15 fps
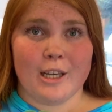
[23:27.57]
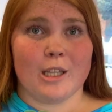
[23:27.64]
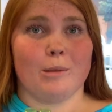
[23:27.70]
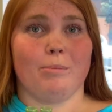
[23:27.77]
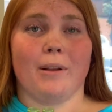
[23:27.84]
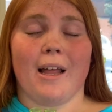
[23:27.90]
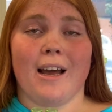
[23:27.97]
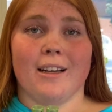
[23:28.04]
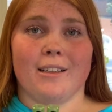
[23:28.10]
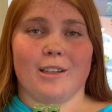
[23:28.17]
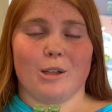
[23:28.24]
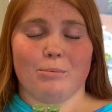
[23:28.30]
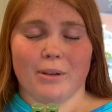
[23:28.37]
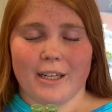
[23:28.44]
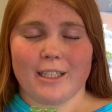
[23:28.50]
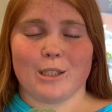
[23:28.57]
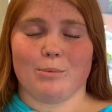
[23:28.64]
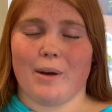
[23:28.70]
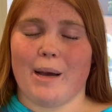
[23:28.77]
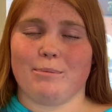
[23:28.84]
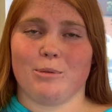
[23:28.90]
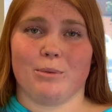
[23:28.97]
the plant's
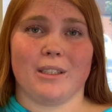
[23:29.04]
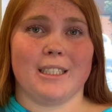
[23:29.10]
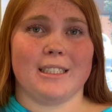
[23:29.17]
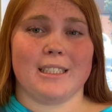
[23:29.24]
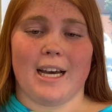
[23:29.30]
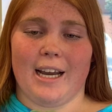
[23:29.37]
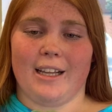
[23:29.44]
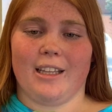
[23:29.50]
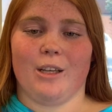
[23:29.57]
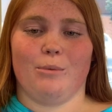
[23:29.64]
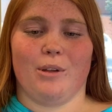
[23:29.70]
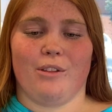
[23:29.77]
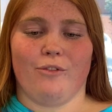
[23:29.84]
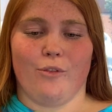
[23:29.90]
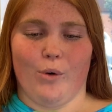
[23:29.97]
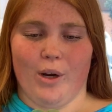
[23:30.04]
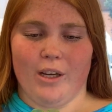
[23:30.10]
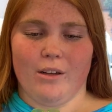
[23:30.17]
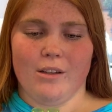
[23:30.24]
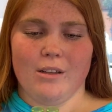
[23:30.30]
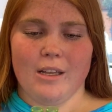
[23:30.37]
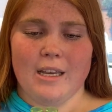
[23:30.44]
wrapped really tightly with
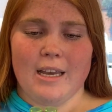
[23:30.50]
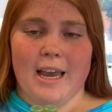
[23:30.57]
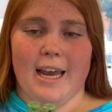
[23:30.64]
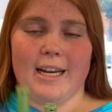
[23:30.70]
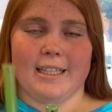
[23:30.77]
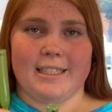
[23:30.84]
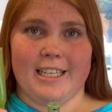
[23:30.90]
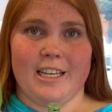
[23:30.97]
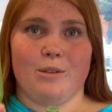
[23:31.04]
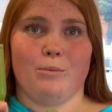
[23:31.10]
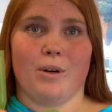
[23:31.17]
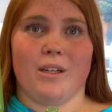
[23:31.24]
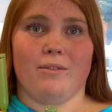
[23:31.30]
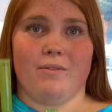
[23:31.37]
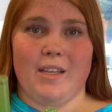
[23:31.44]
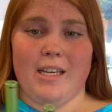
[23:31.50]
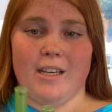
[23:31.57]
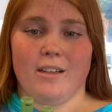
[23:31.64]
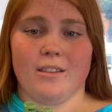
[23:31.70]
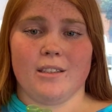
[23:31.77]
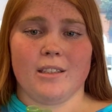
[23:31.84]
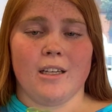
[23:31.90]
foil, and it's in one of
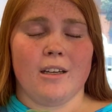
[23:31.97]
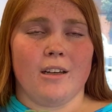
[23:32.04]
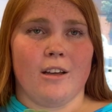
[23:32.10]
these,